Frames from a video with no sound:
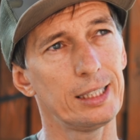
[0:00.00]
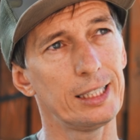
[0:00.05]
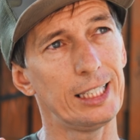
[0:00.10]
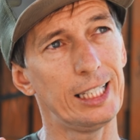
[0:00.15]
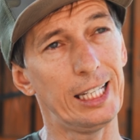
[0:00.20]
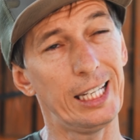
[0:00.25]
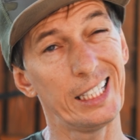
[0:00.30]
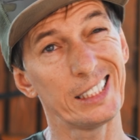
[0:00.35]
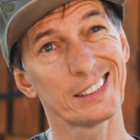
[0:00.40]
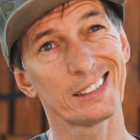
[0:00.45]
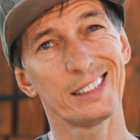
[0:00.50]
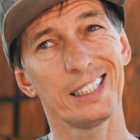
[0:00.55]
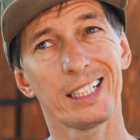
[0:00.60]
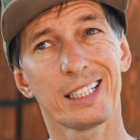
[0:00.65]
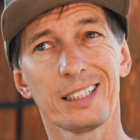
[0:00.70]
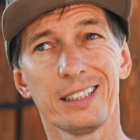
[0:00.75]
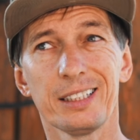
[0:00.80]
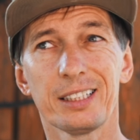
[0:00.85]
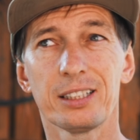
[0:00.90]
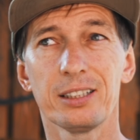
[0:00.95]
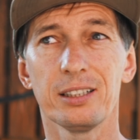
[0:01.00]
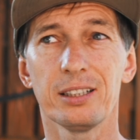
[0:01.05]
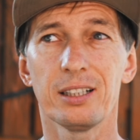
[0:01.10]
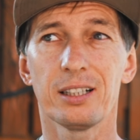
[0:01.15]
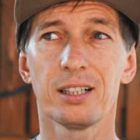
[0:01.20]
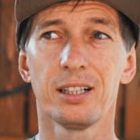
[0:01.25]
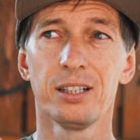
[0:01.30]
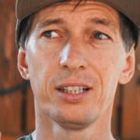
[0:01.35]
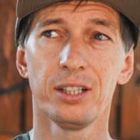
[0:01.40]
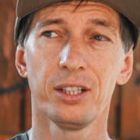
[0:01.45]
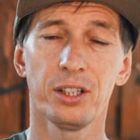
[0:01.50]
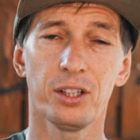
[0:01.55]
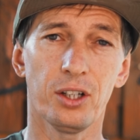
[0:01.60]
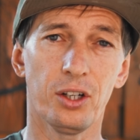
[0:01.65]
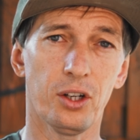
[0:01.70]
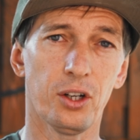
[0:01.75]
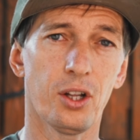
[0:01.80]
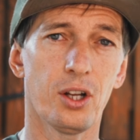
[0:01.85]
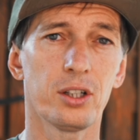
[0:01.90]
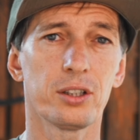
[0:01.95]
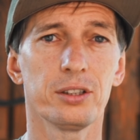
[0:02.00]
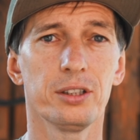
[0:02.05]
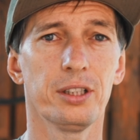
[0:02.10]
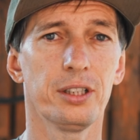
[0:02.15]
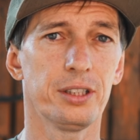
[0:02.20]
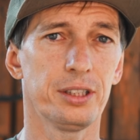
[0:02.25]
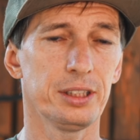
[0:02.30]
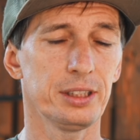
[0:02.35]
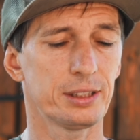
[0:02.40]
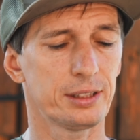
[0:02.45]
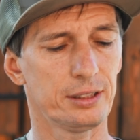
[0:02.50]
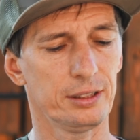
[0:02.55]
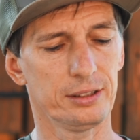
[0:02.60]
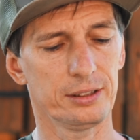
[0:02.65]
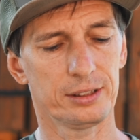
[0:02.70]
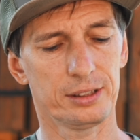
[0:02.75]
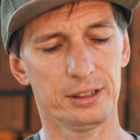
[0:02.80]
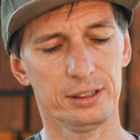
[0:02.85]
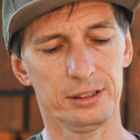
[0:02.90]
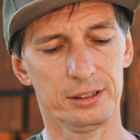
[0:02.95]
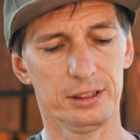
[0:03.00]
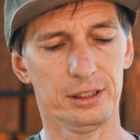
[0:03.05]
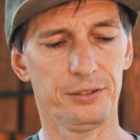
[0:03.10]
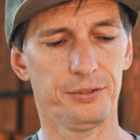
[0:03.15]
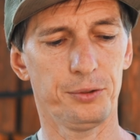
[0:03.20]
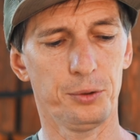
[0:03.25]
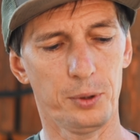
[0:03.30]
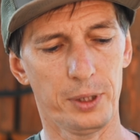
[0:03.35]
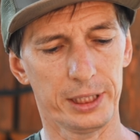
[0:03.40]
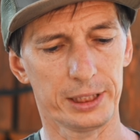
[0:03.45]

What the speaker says: less technical, longer distances if you